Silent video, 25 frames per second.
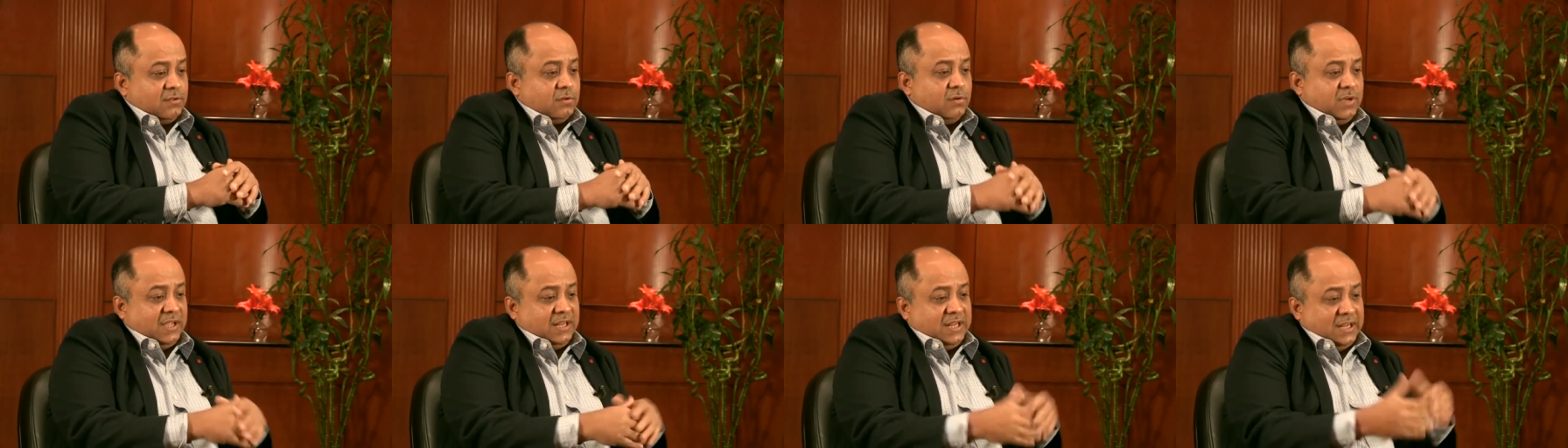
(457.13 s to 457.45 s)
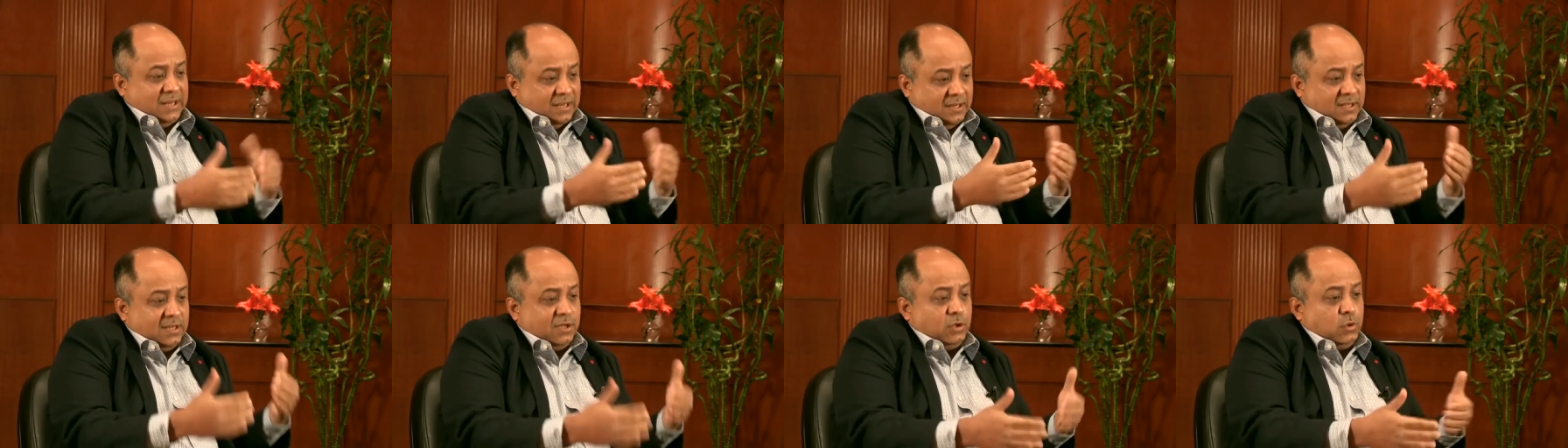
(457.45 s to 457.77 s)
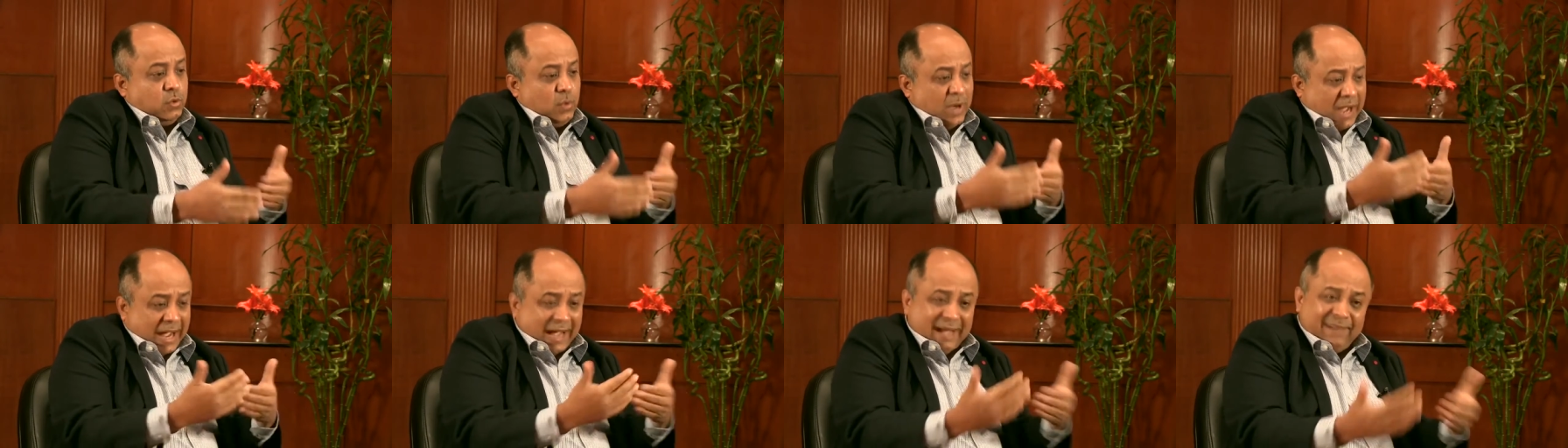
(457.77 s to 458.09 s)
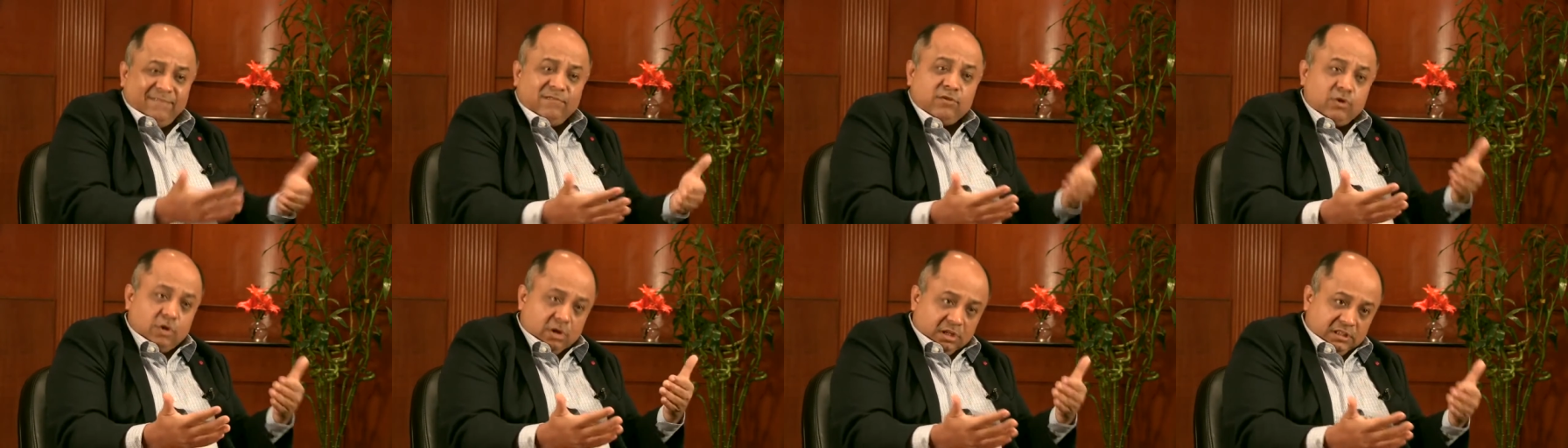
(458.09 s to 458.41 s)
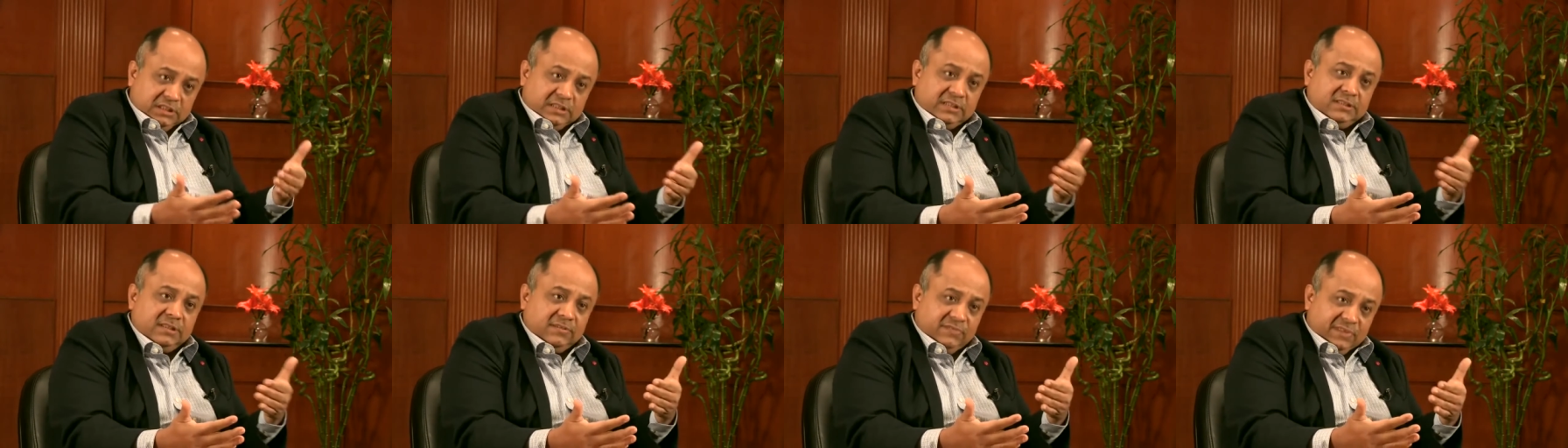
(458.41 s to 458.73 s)
so in India you have
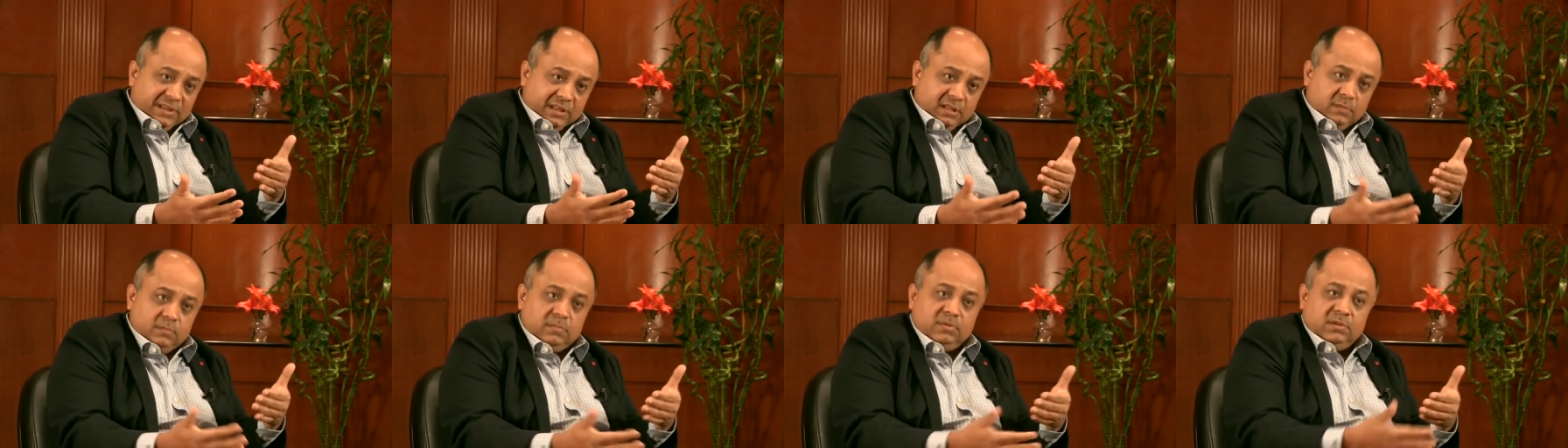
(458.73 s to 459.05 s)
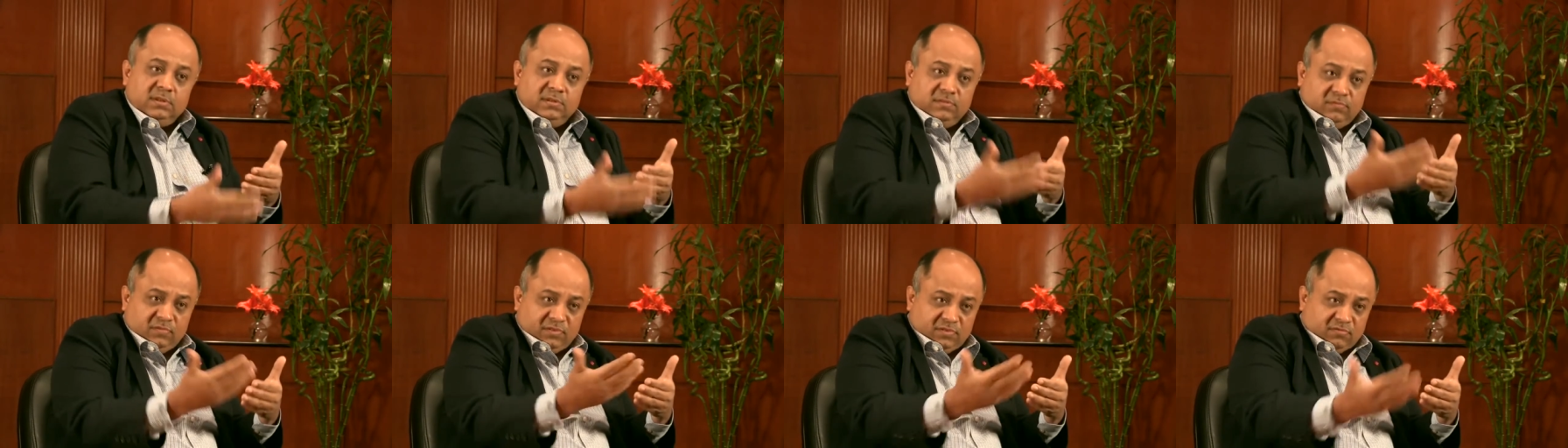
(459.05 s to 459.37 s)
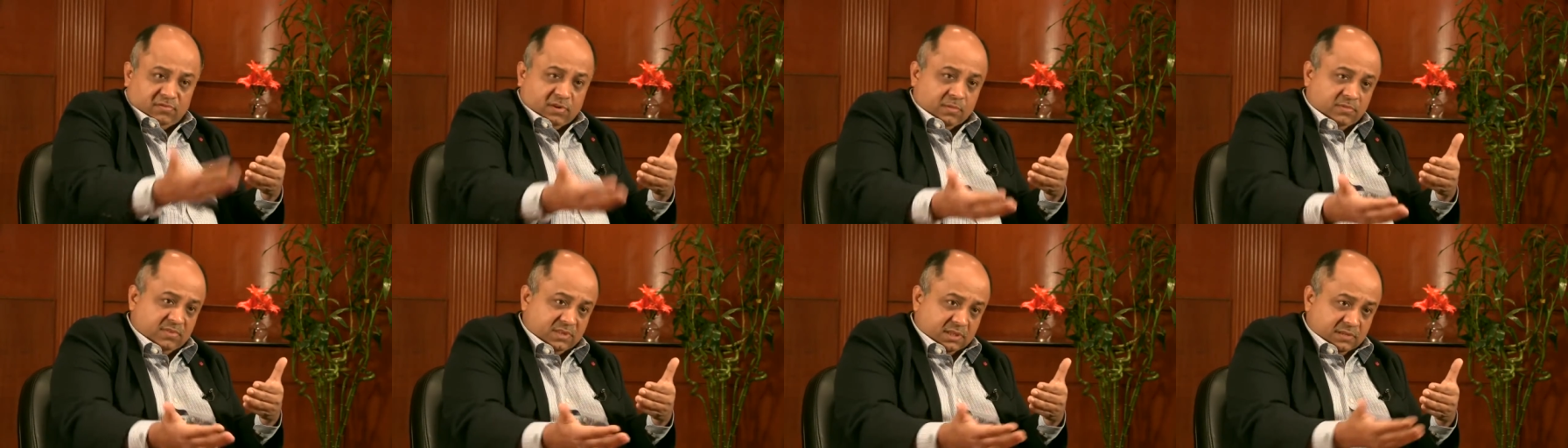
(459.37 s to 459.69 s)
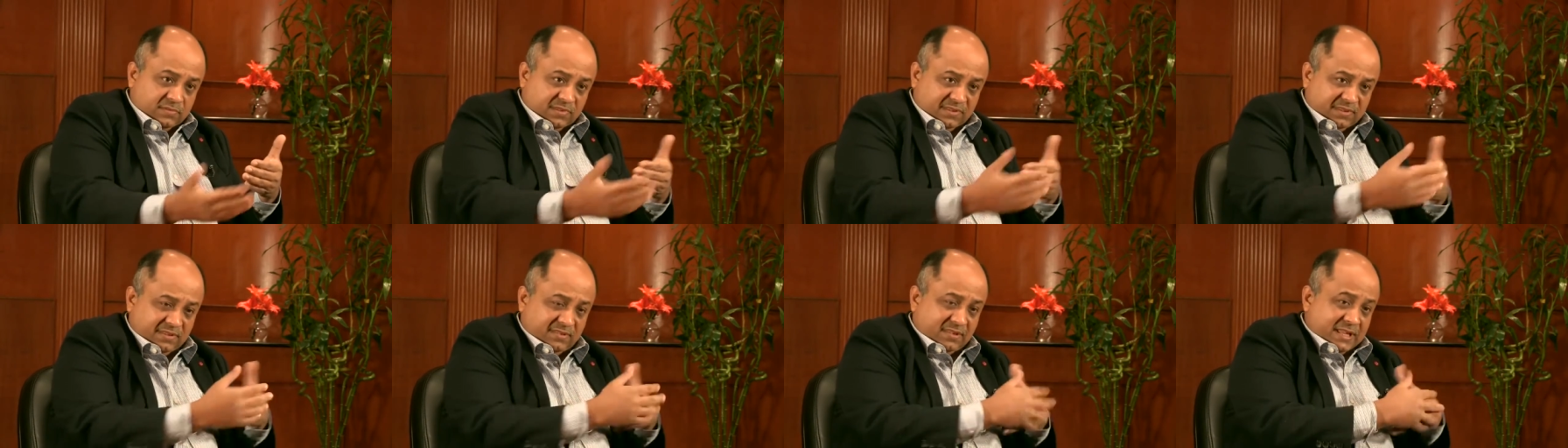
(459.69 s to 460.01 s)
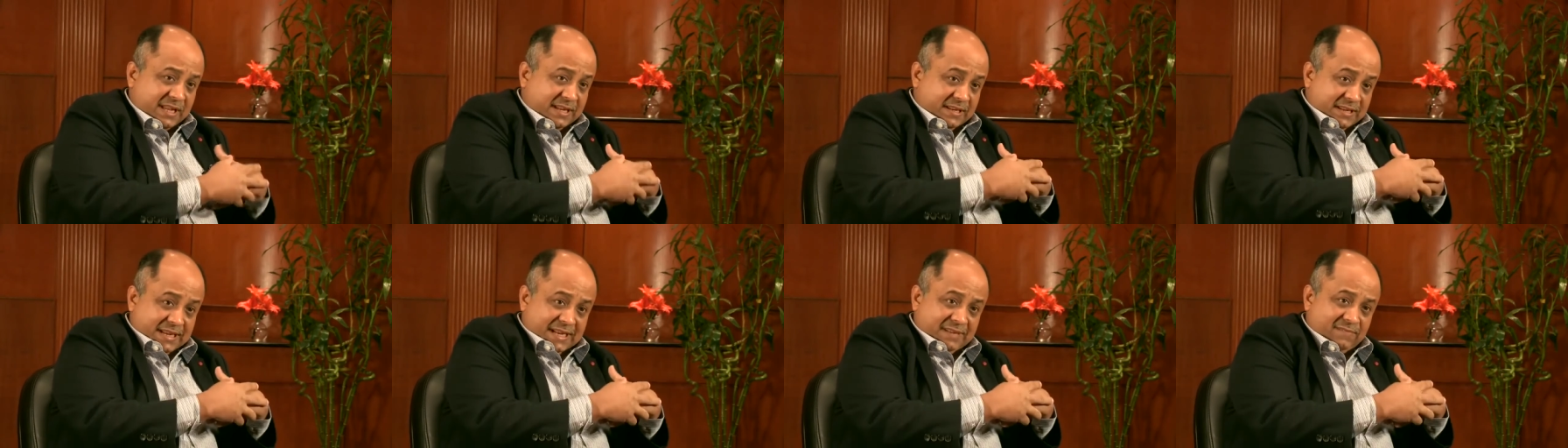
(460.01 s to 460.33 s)
content available from
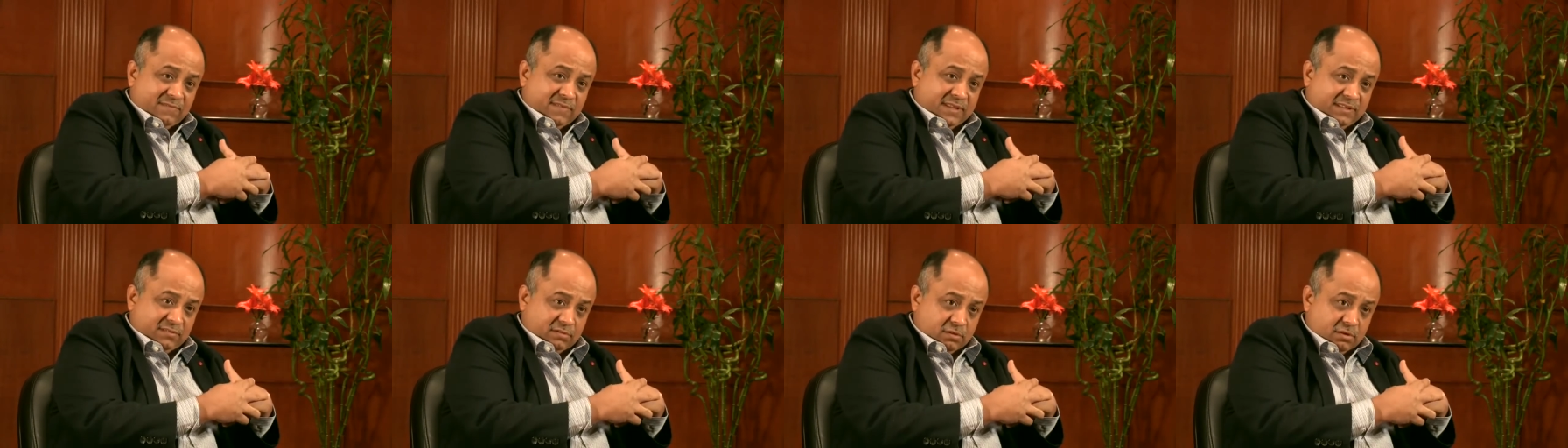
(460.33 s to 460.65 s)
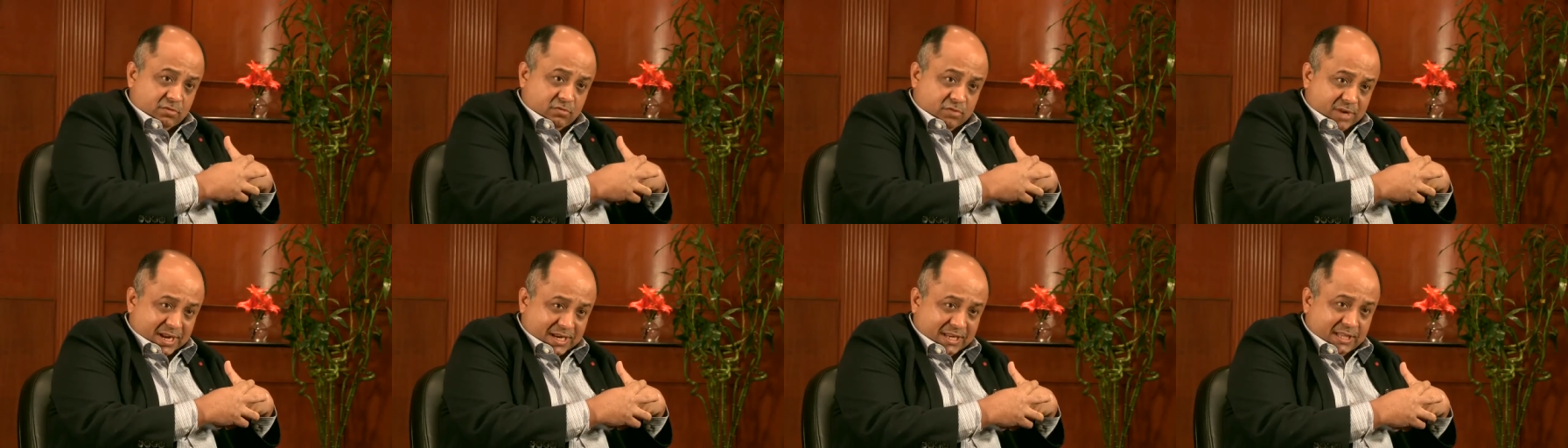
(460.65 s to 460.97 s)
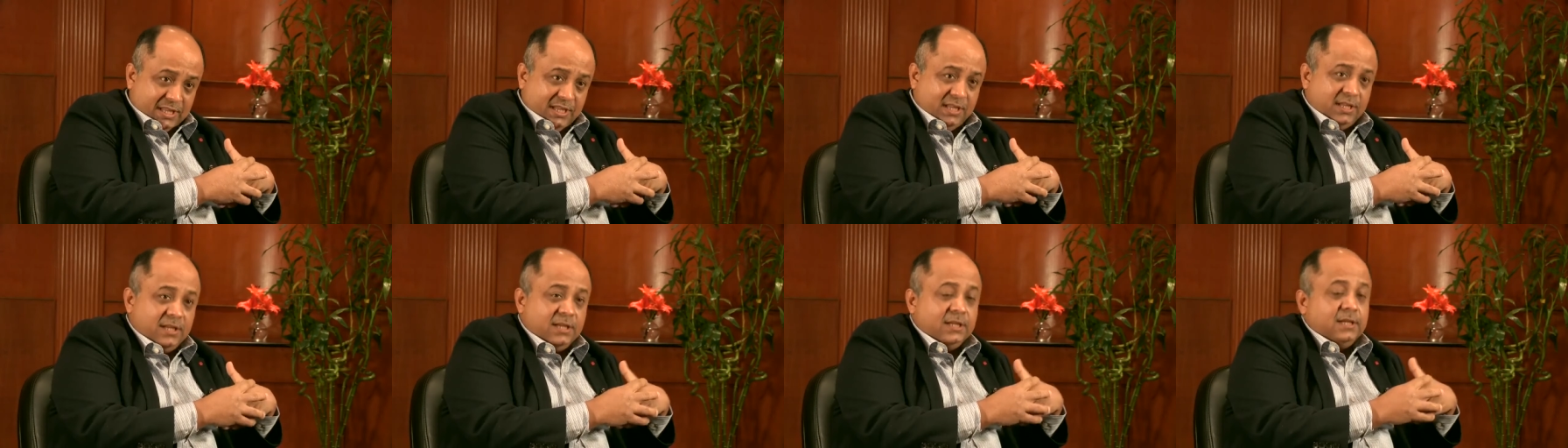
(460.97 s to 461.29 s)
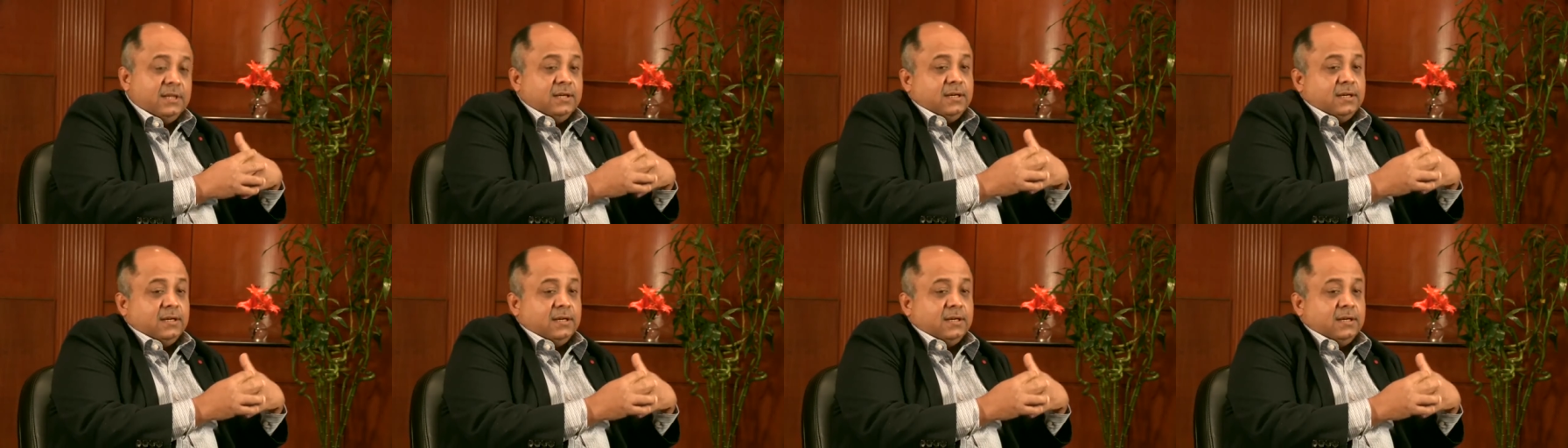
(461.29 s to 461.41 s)
services like Netflix already